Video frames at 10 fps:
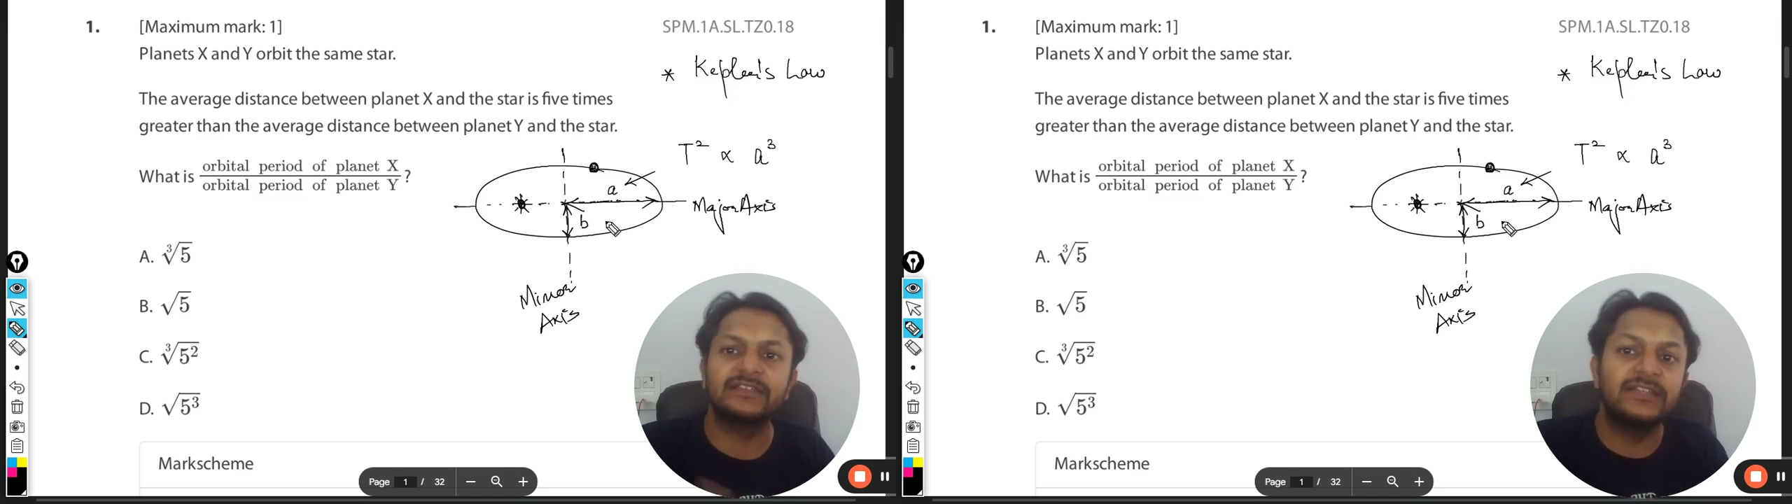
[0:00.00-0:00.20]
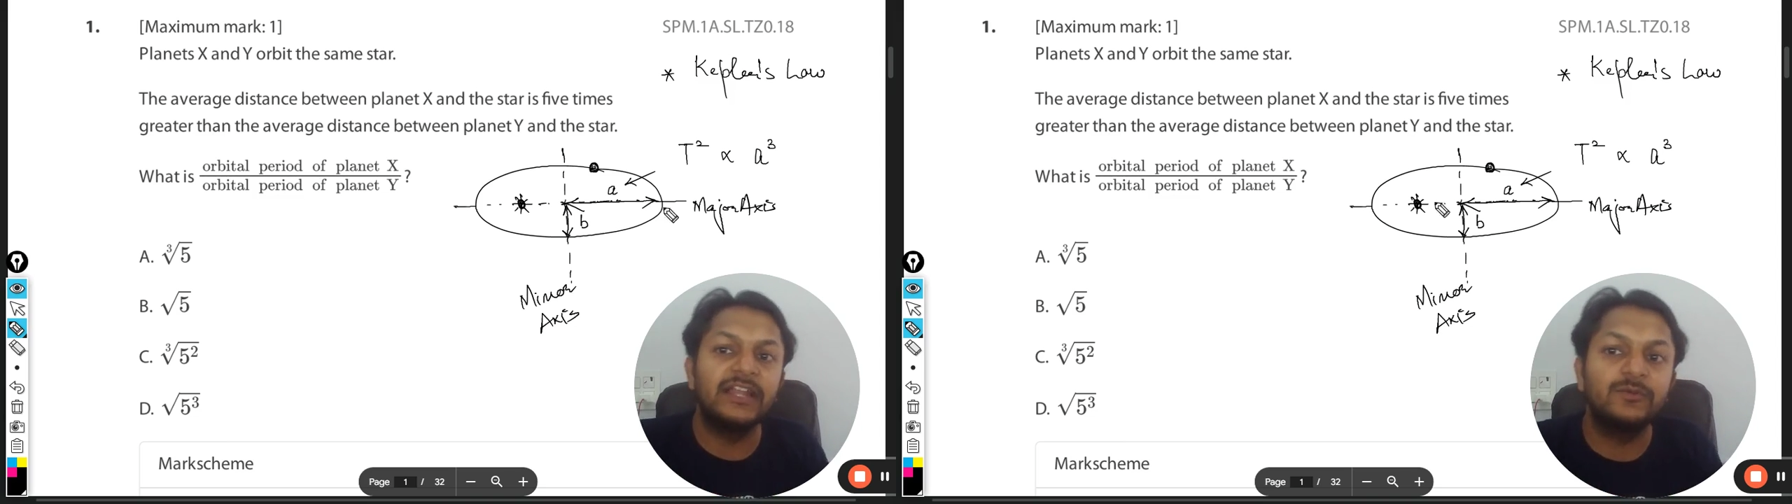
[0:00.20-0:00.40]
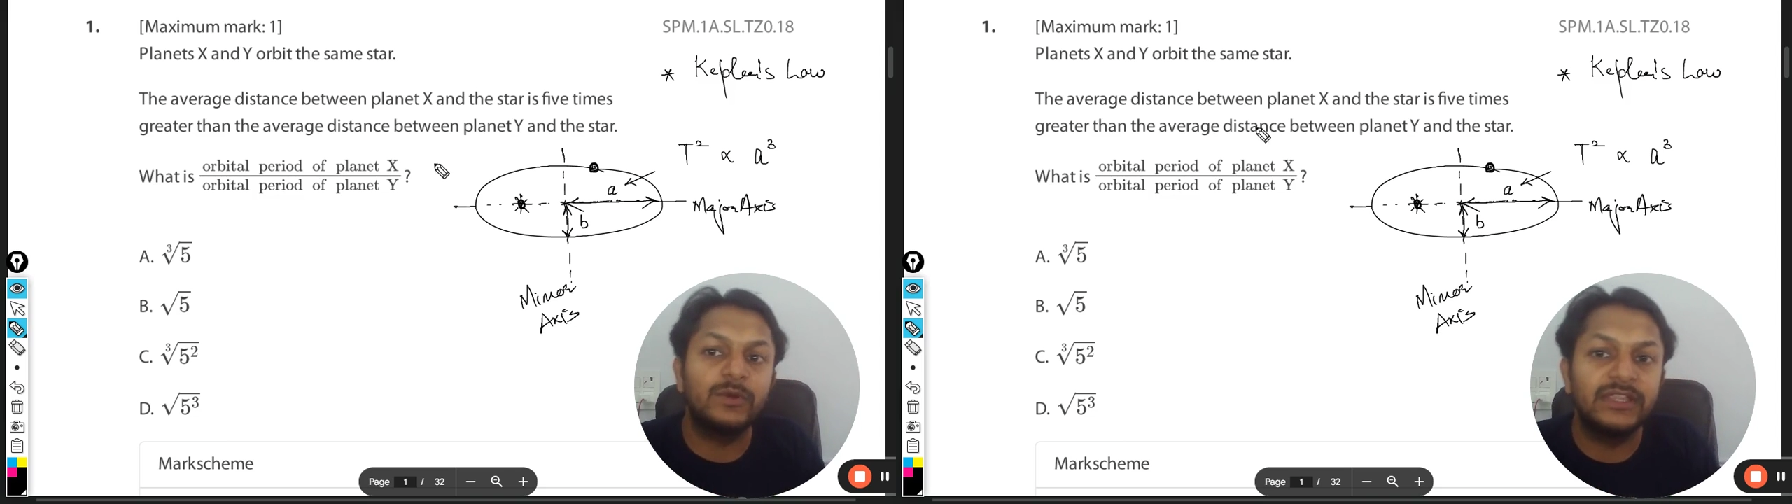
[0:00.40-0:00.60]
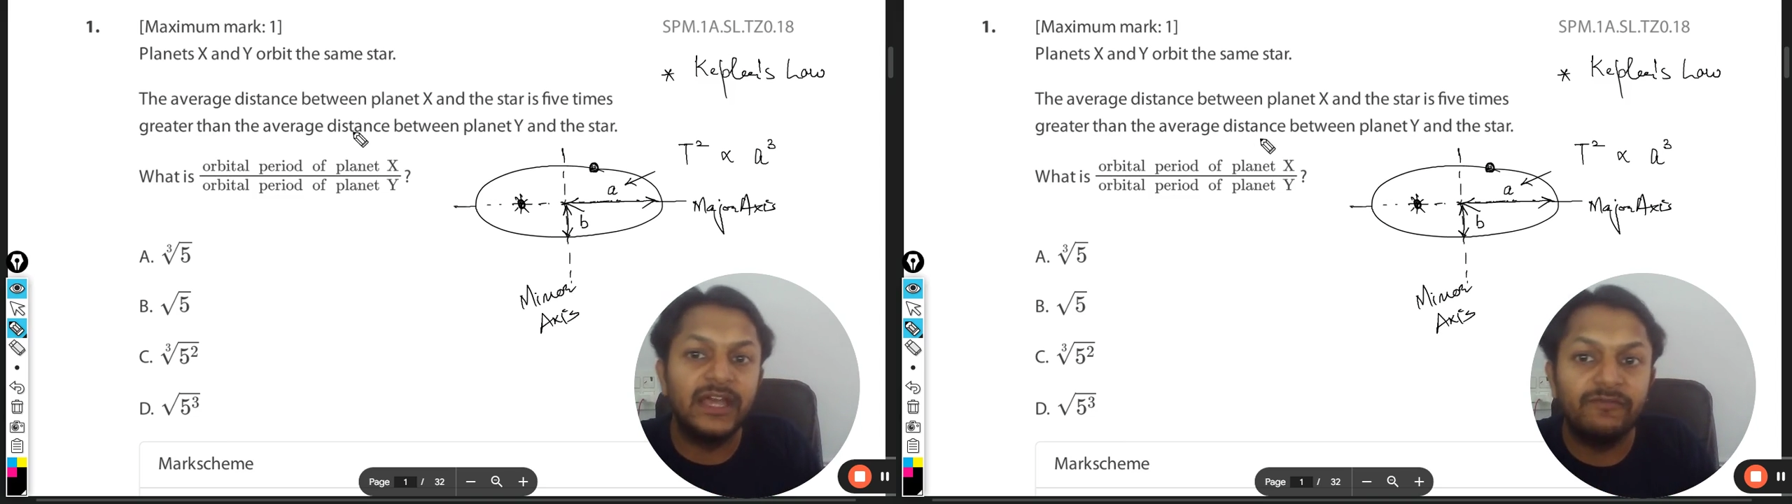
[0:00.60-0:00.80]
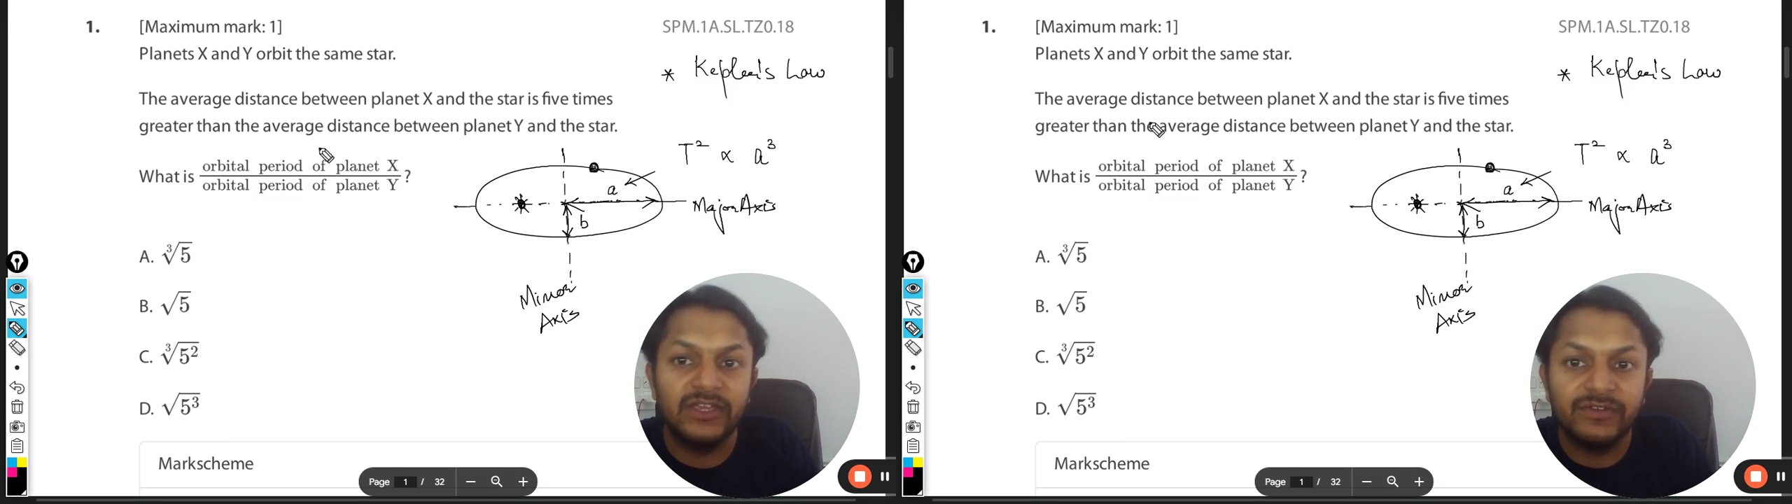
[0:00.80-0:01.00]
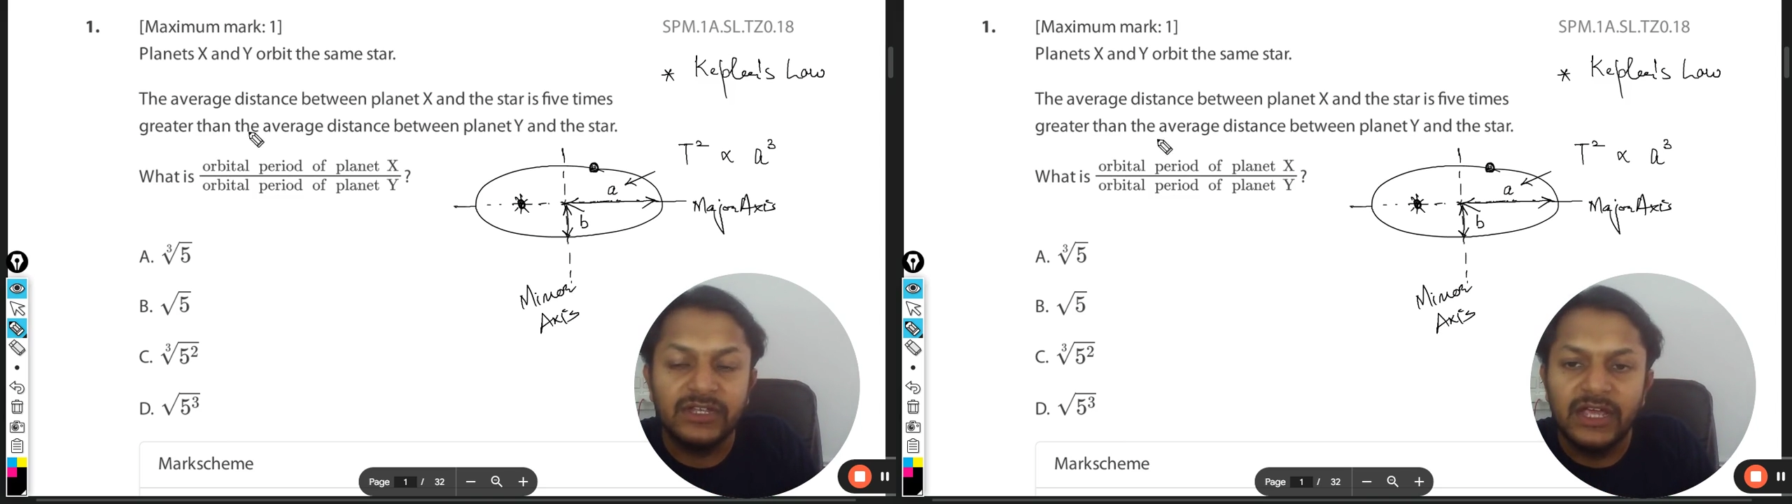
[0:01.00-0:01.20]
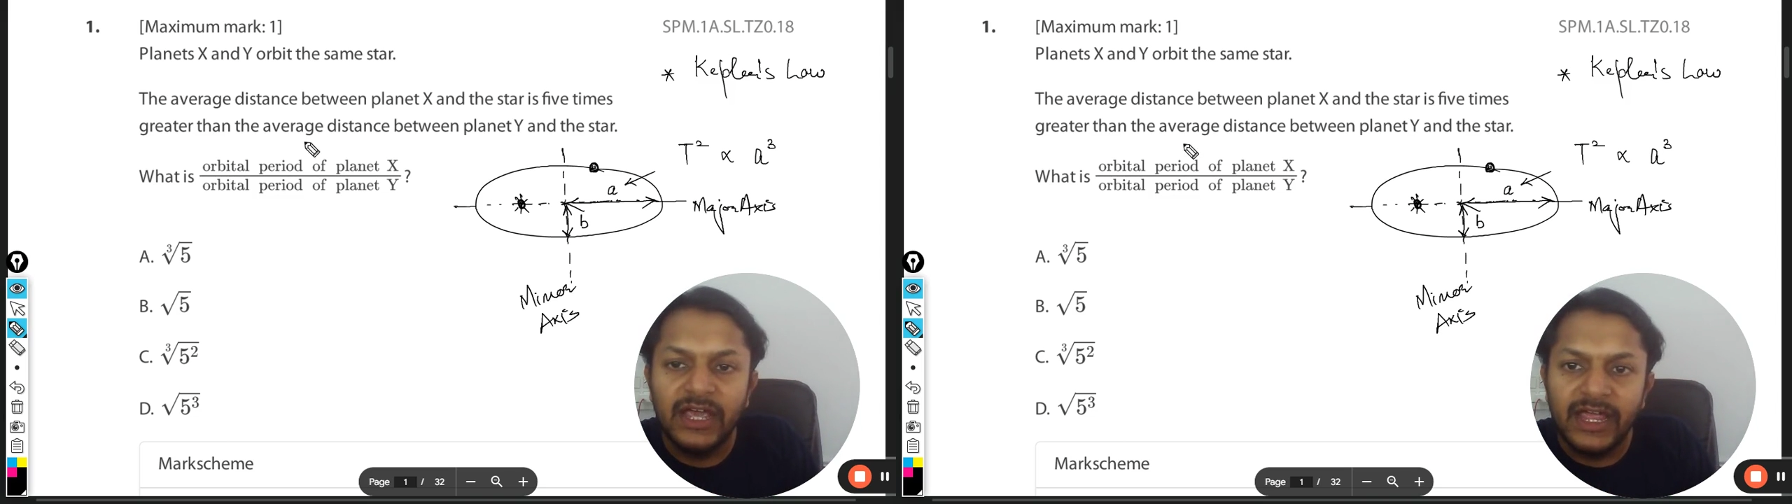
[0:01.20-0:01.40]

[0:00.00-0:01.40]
So that is what they have given.